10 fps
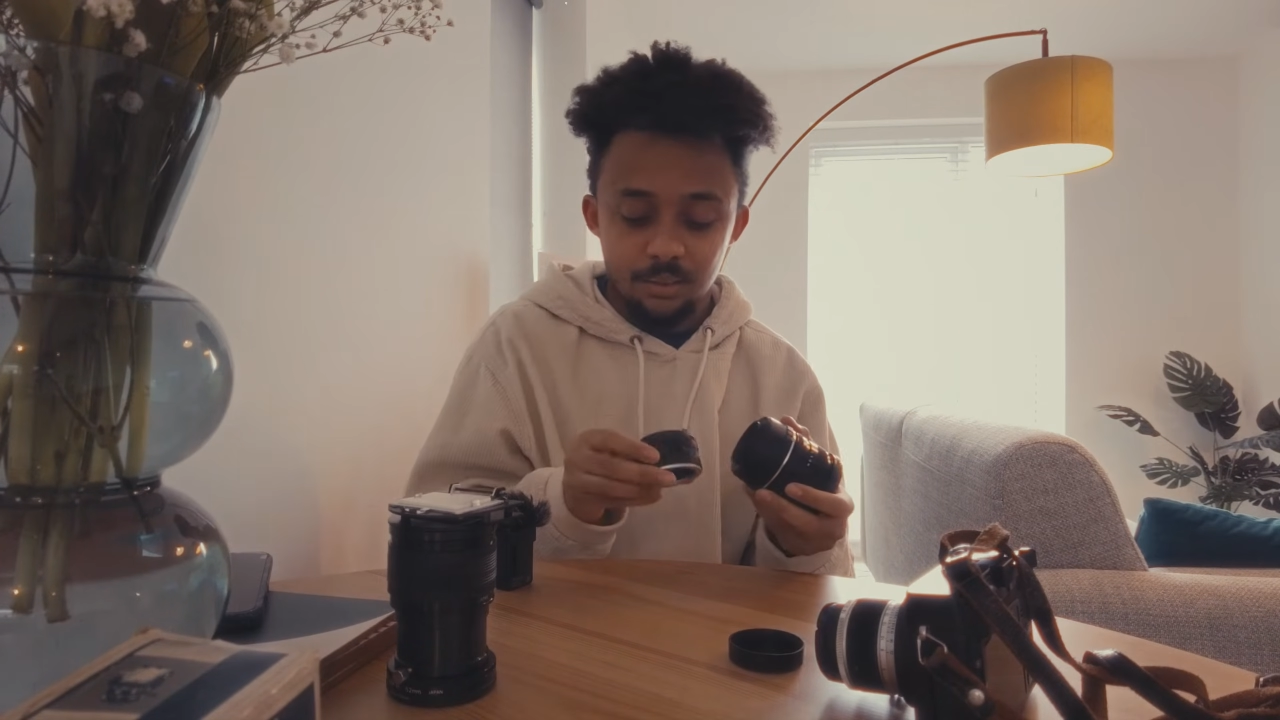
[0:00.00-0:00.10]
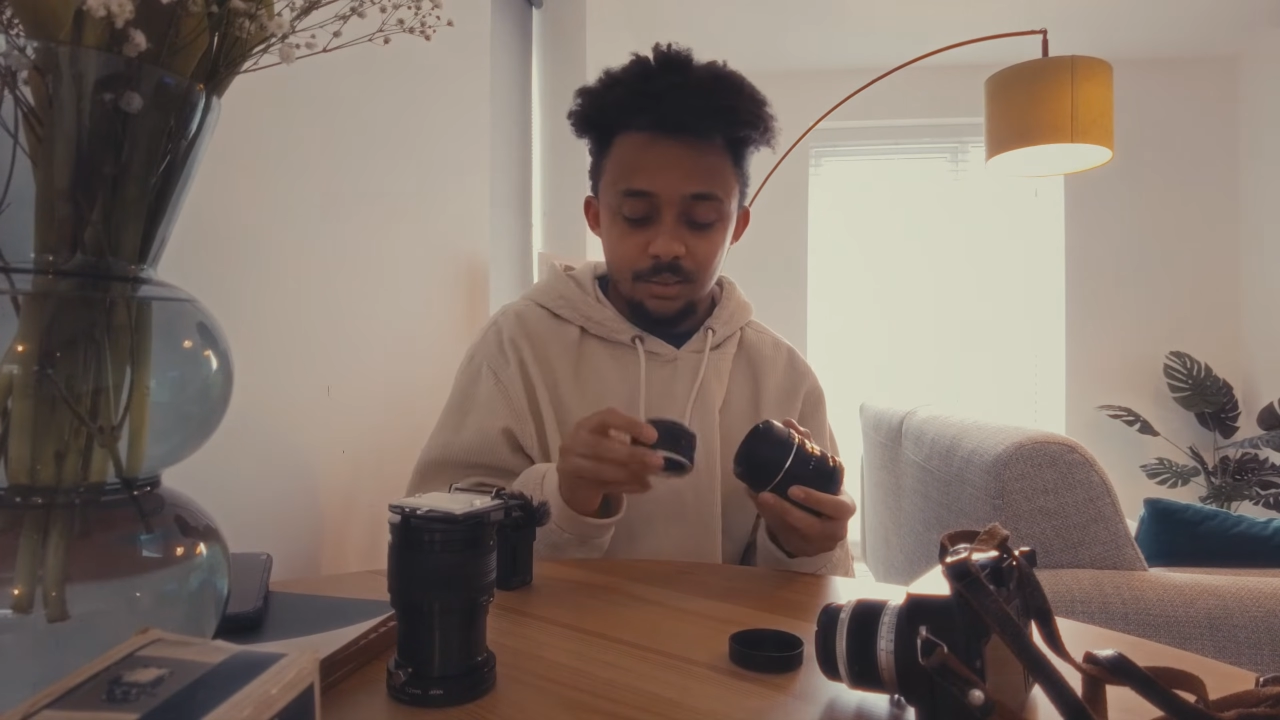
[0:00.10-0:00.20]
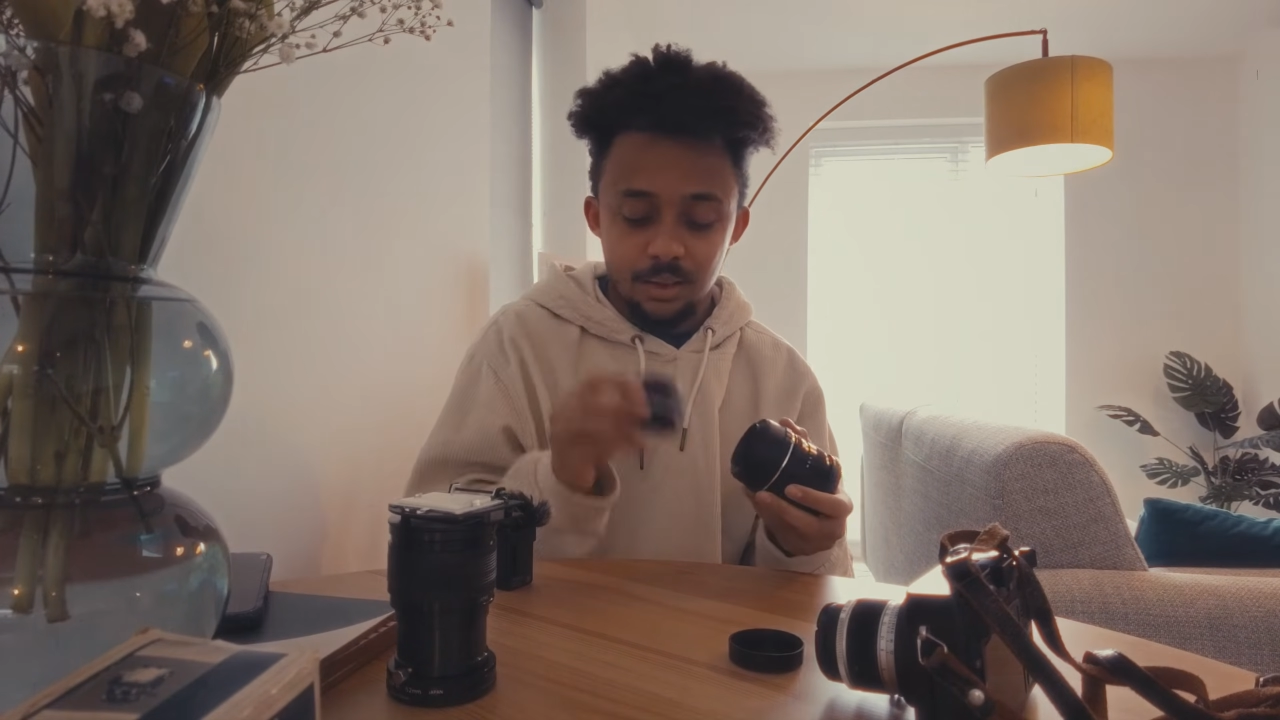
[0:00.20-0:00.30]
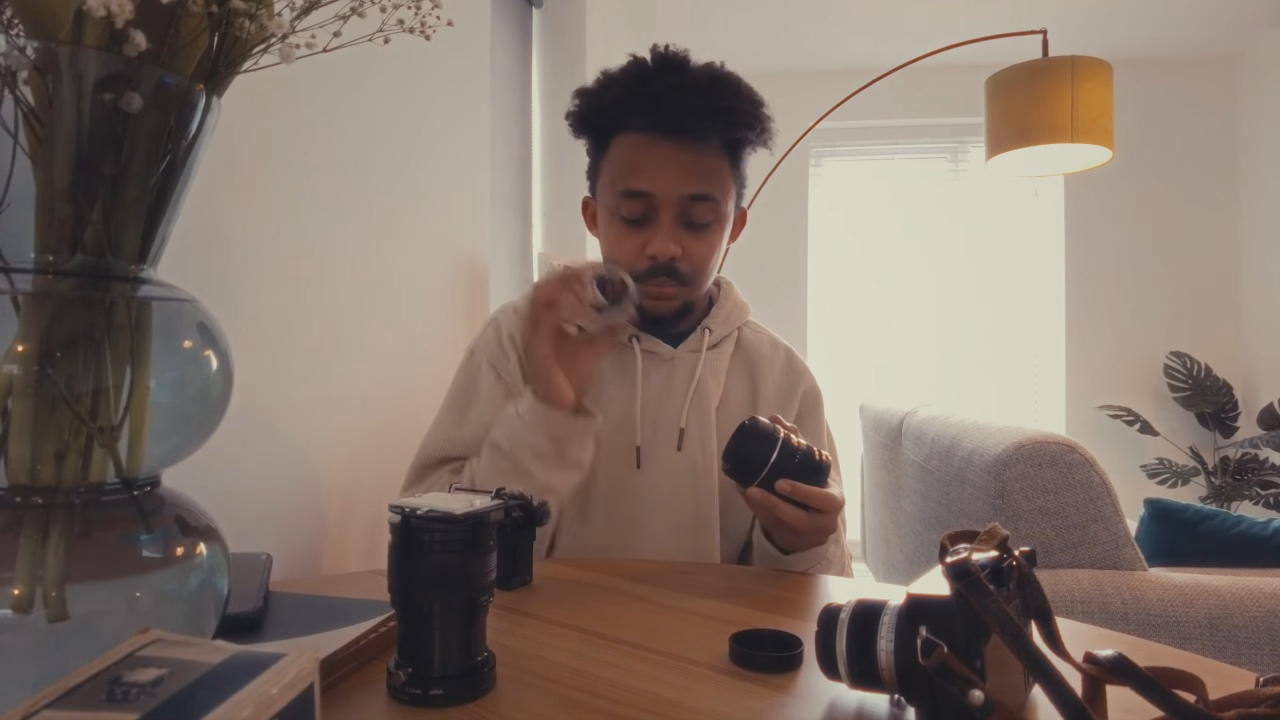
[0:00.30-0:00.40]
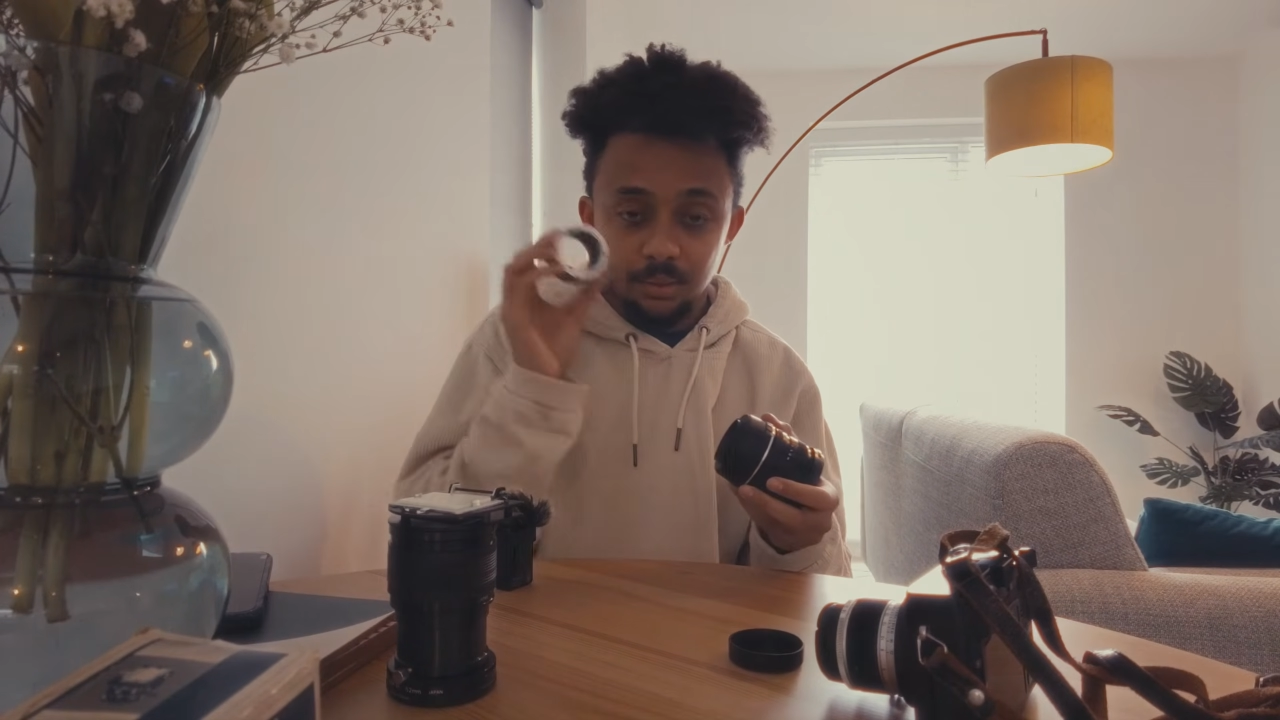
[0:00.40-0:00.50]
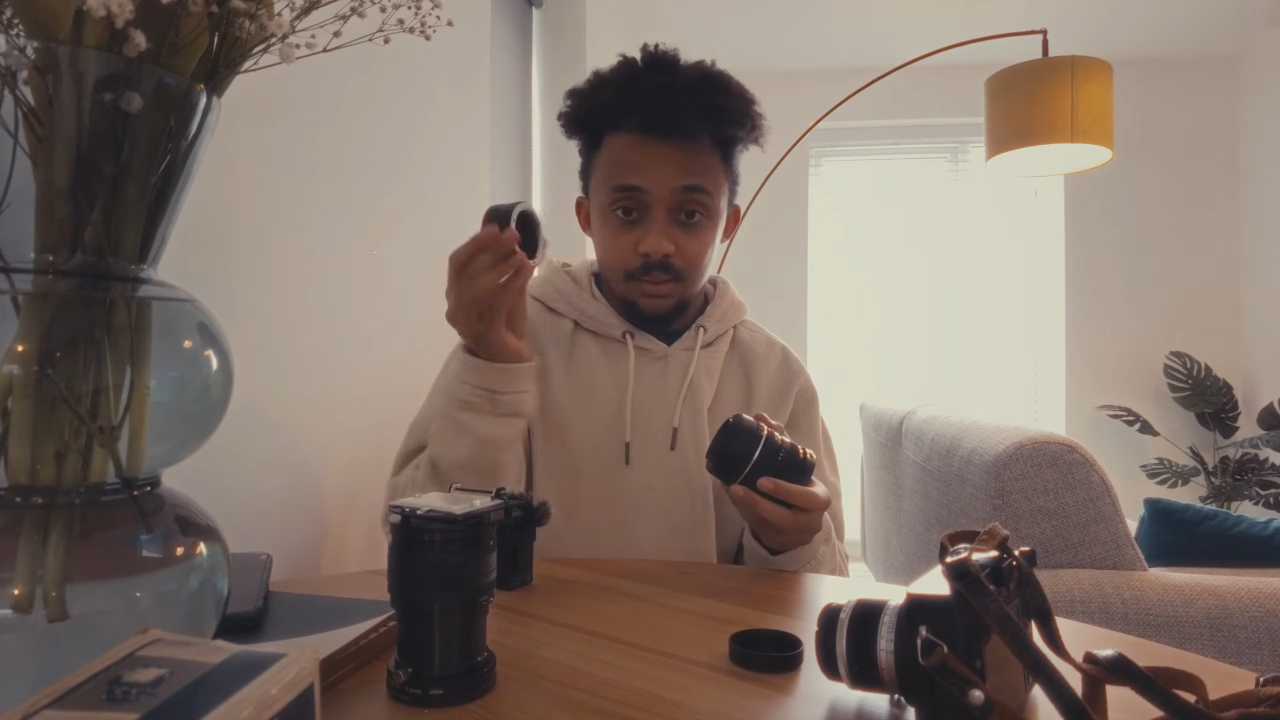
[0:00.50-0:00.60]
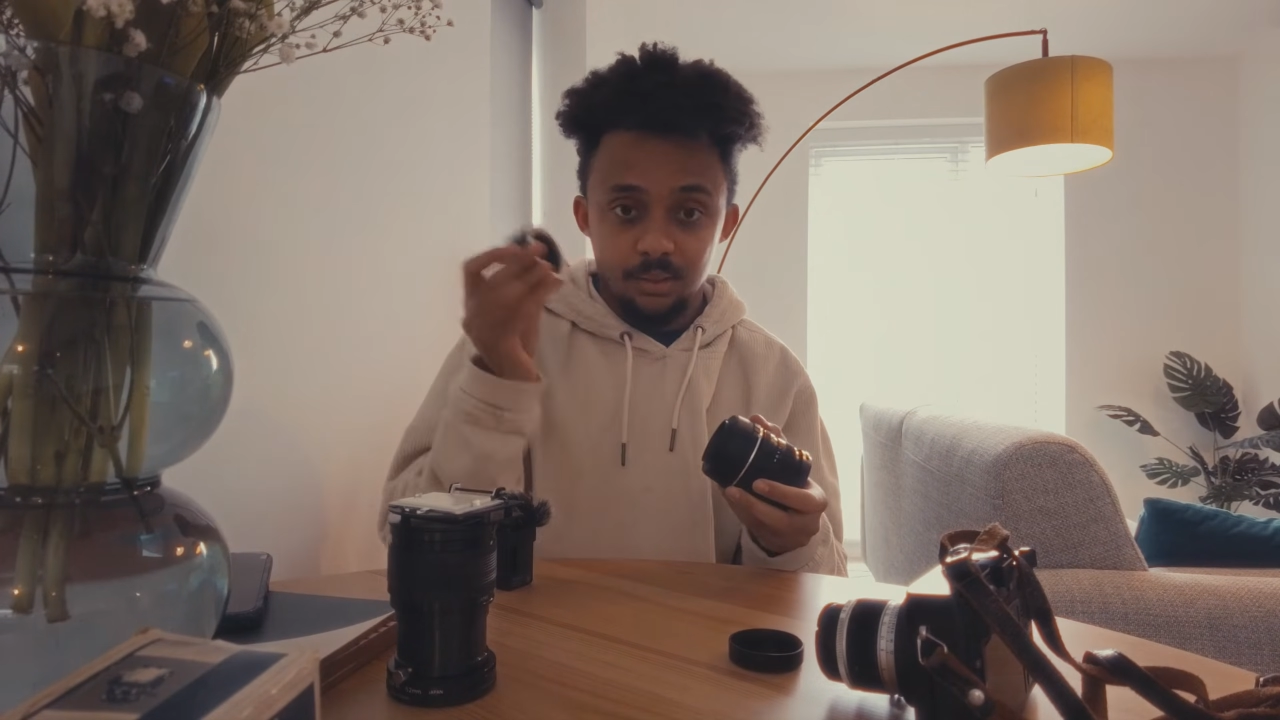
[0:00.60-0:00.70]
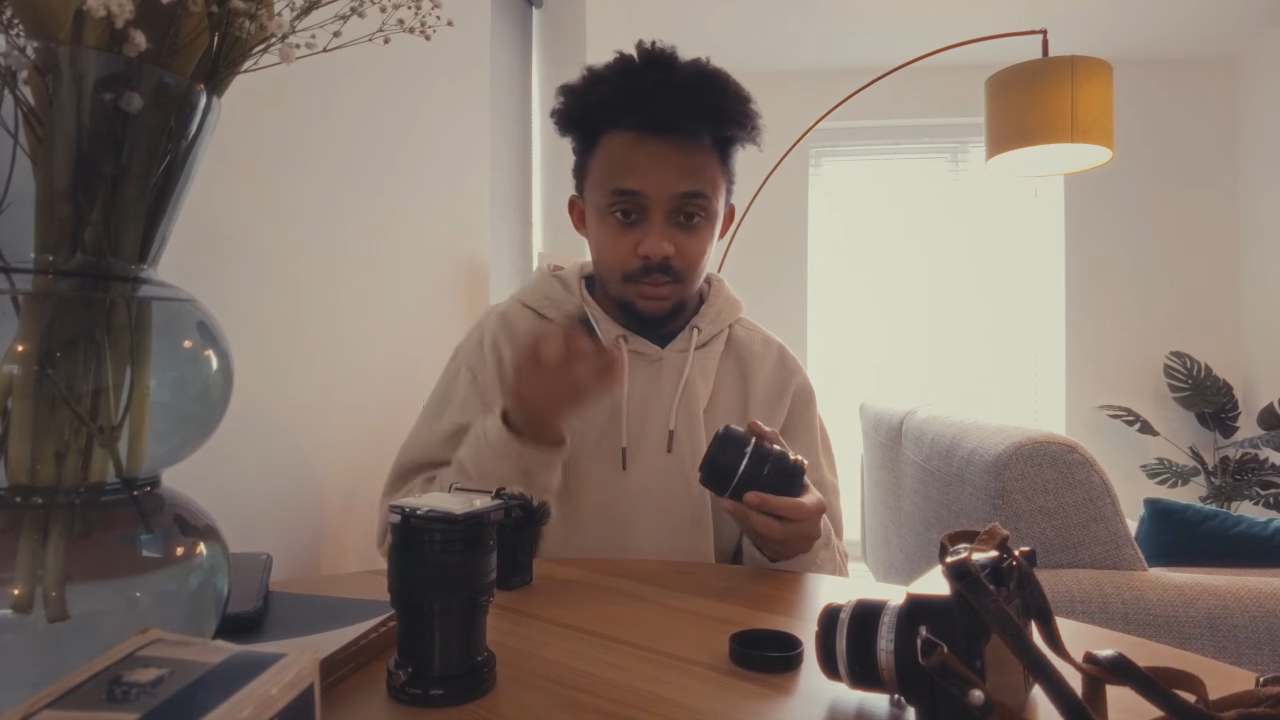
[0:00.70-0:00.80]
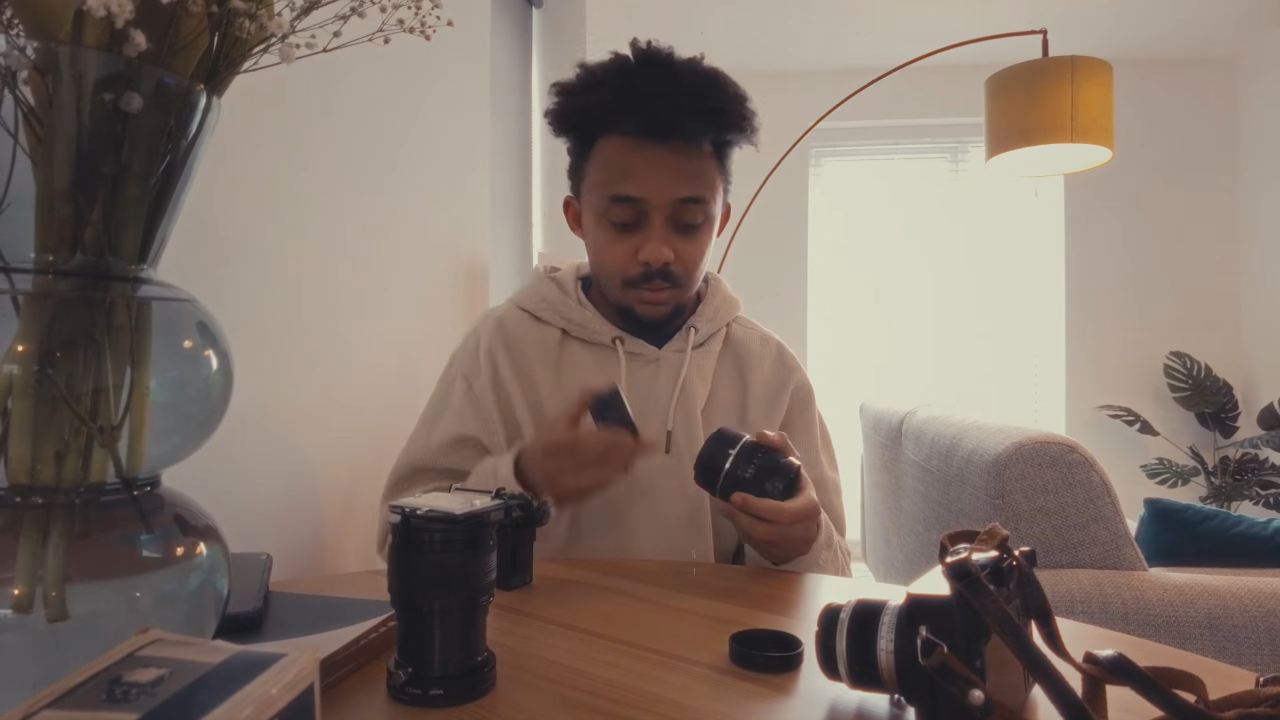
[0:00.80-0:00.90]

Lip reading: adapter,